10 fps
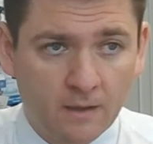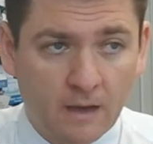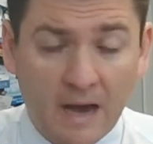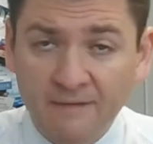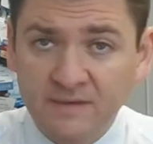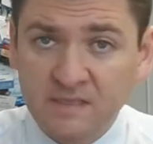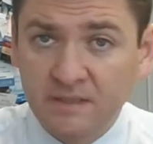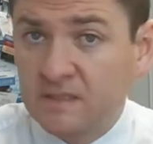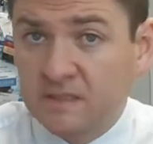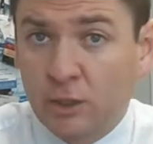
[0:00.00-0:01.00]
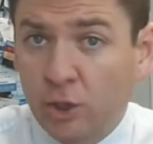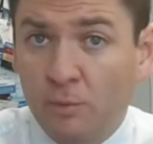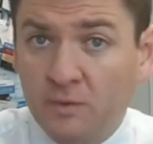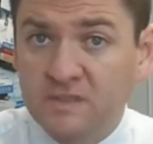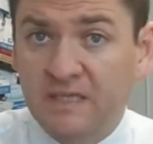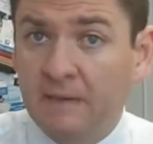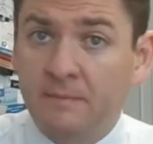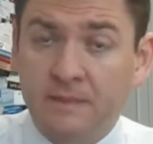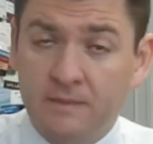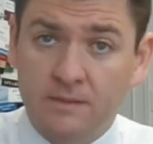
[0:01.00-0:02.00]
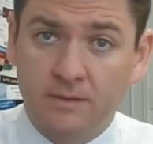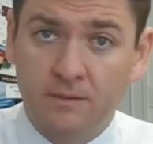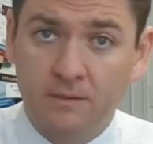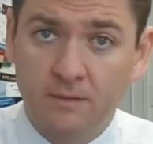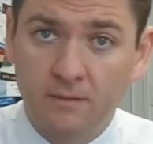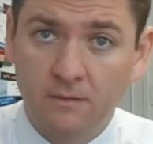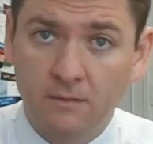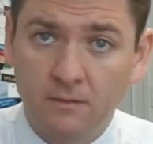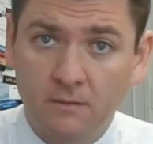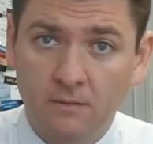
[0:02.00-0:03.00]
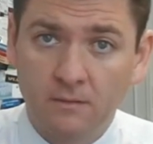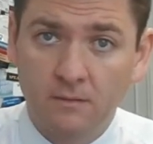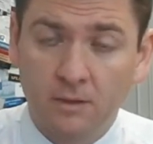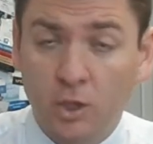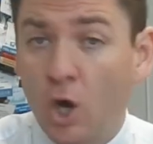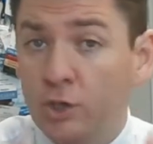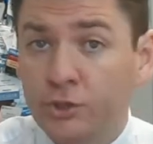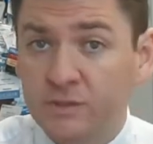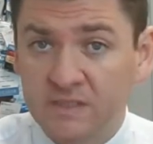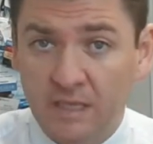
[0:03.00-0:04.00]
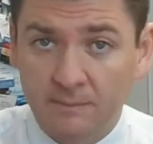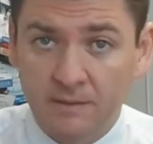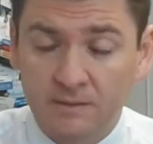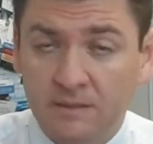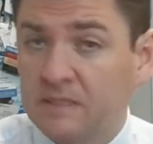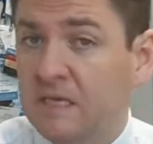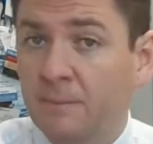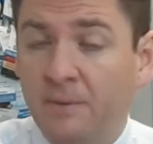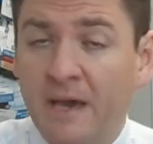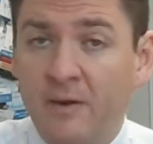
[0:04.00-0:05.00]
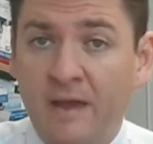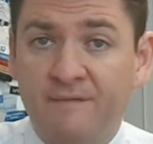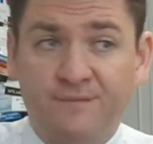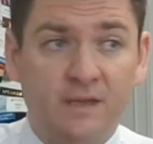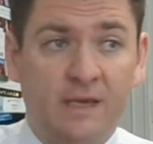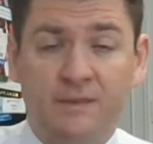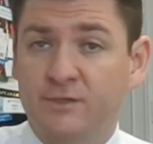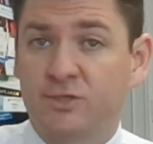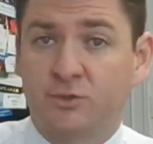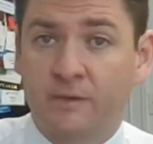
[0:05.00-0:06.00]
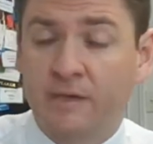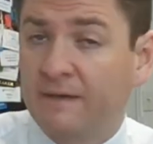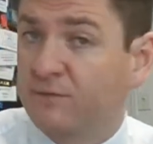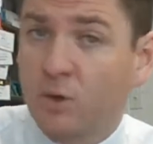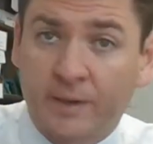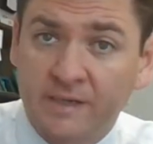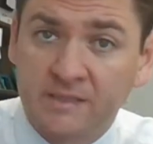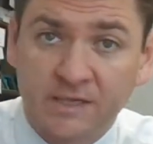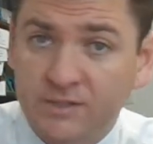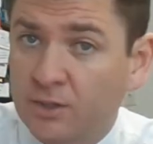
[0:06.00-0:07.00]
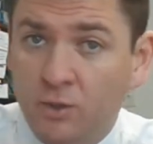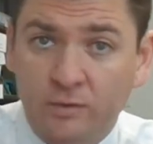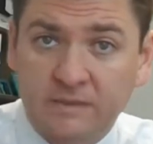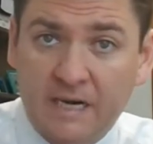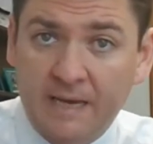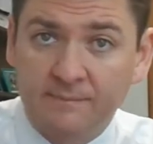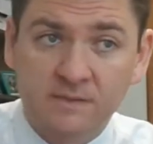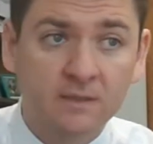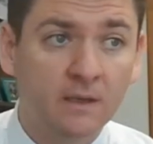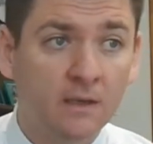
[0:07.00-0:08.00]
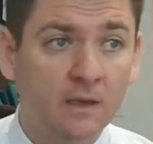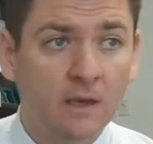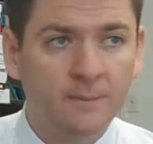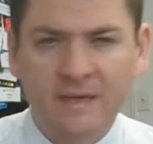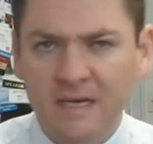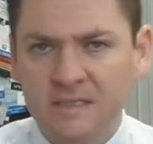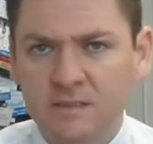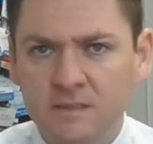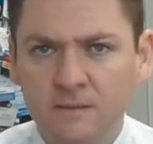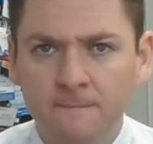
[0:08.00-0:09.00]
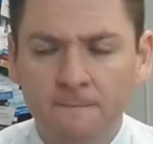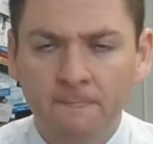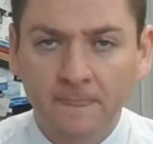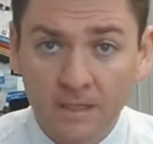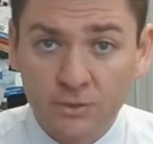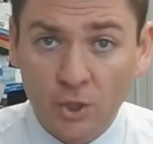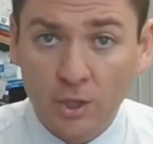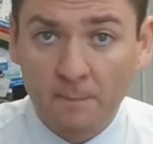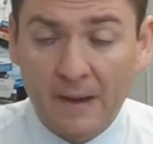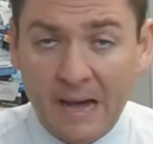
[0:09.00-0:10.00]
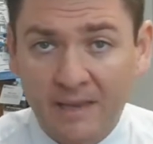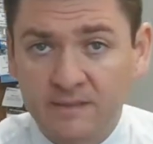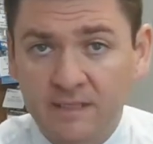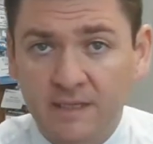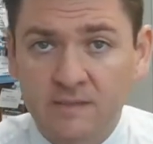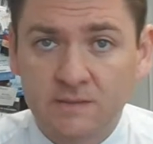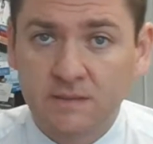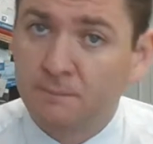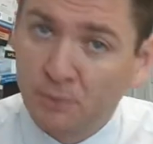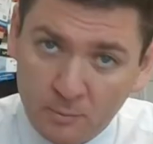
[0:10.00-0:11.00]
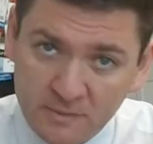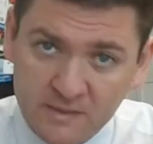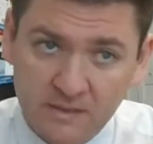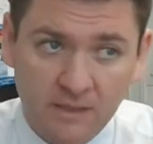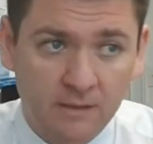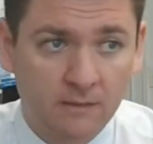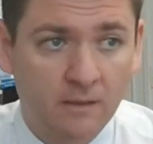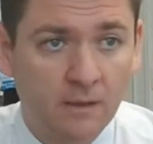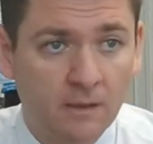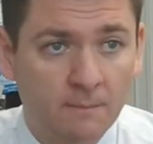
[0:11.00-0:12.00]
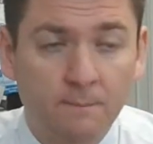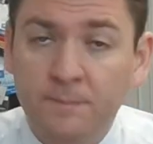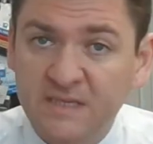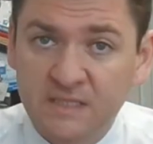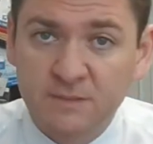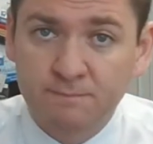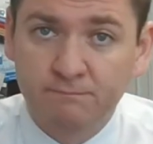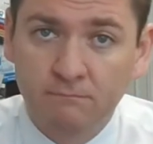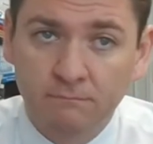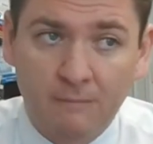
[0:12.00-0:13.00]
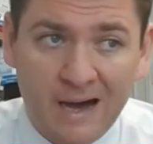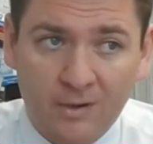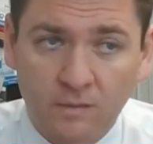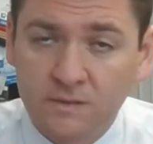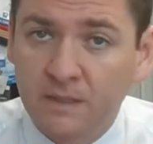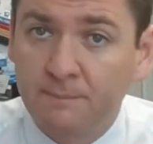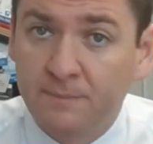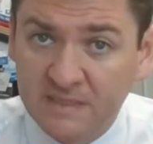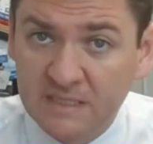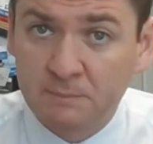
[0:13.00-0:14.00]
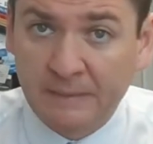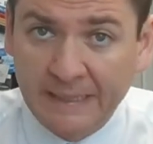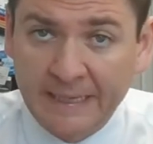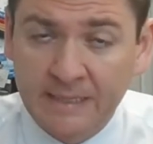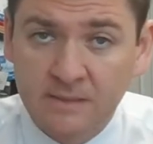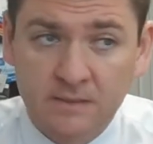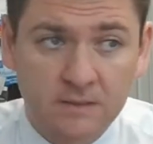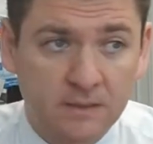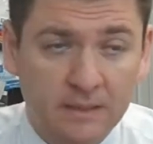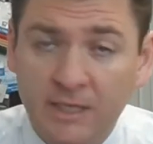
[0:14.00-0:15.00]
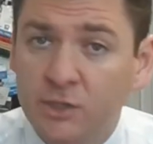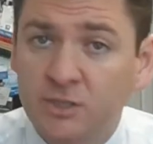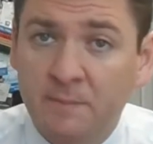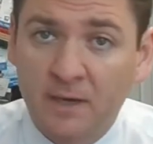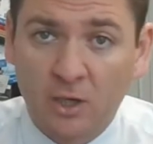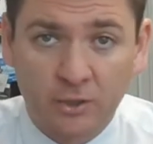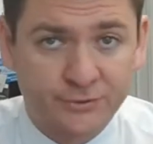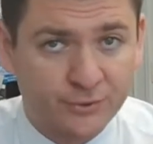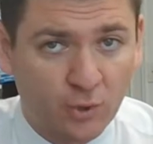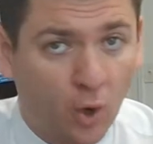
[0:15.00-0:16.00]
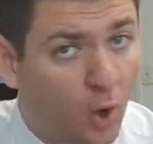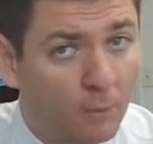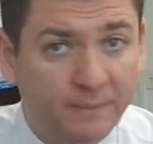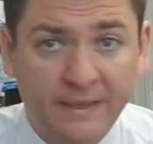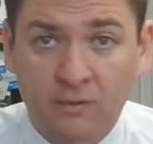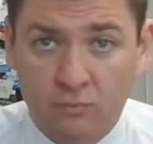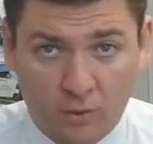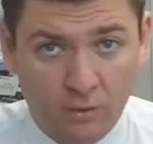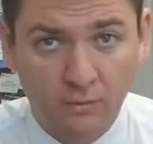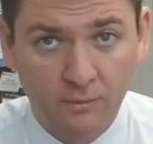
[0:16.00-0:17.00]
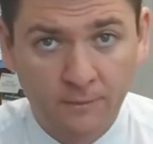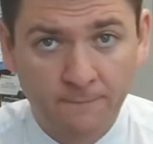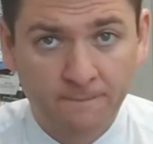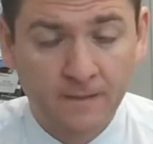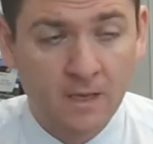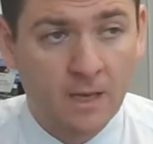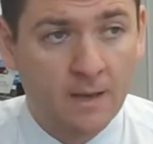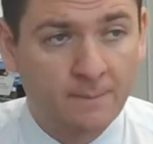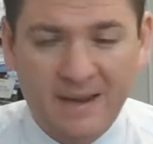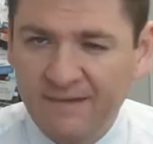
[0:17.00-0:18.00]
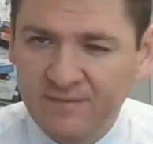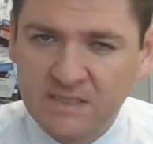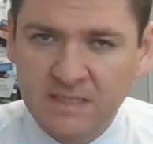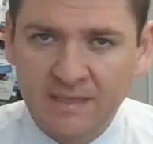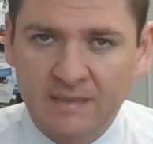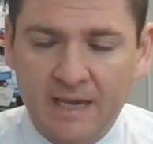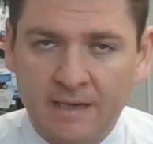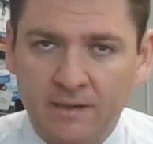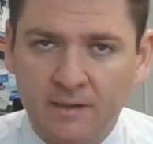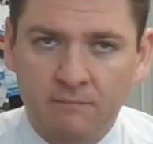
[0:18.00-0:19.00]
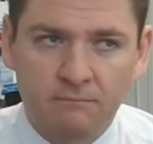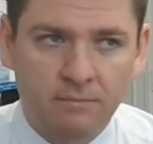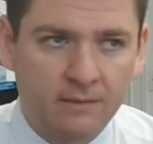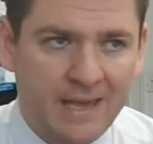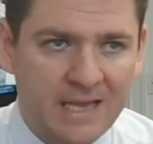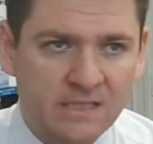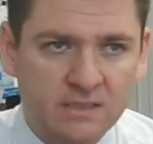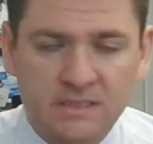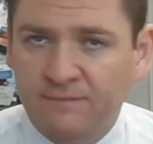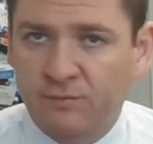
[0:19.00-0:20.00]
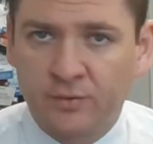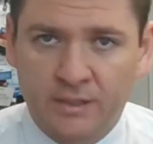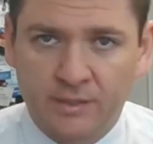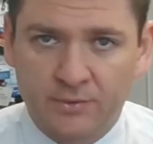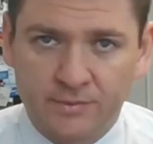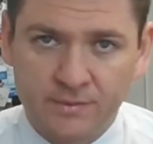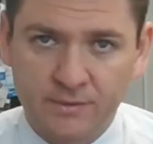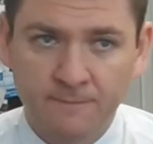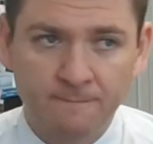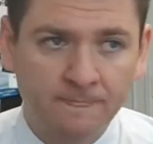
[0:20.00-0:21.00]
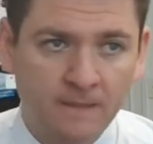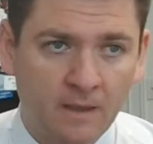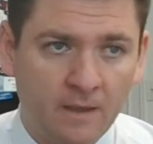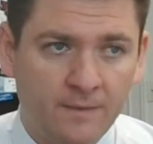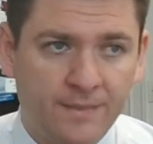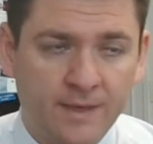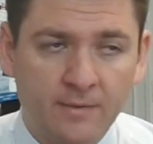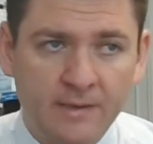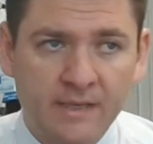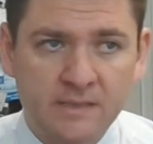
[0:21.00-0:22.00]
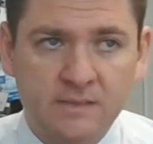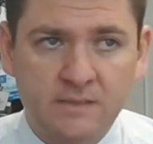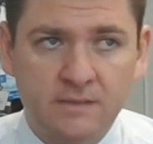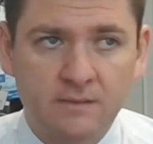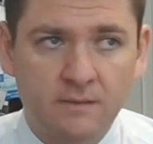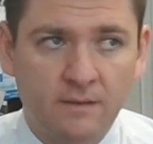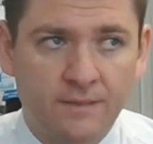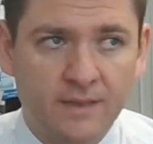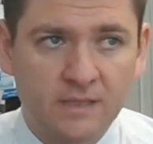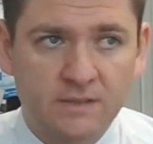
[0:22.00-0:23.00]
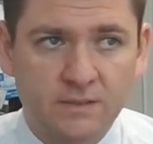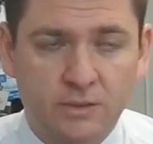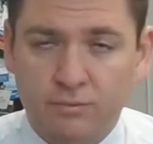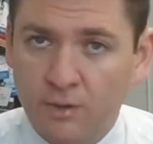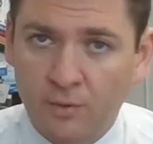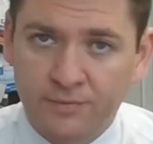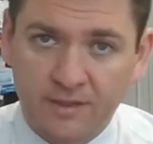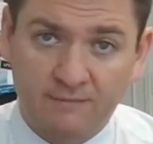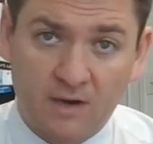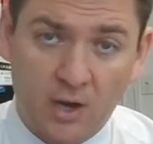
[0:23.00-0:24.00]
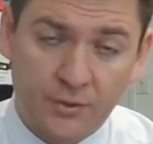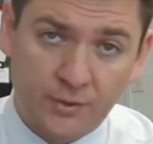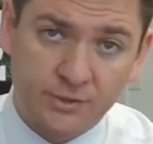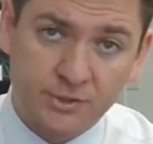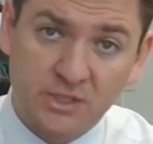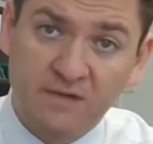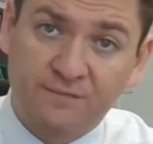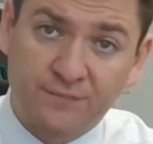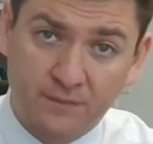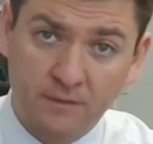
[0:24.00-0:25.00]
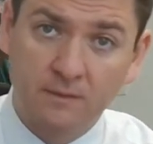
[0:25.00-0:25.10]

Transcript: Obviously, this is a global statement, a larger statement that does not apply to every industry and every organization at all times because internal politics, diplomacy, business models and business plans, leadership and culture all play a role. But having said that, in the last several years, there is this growth of other chief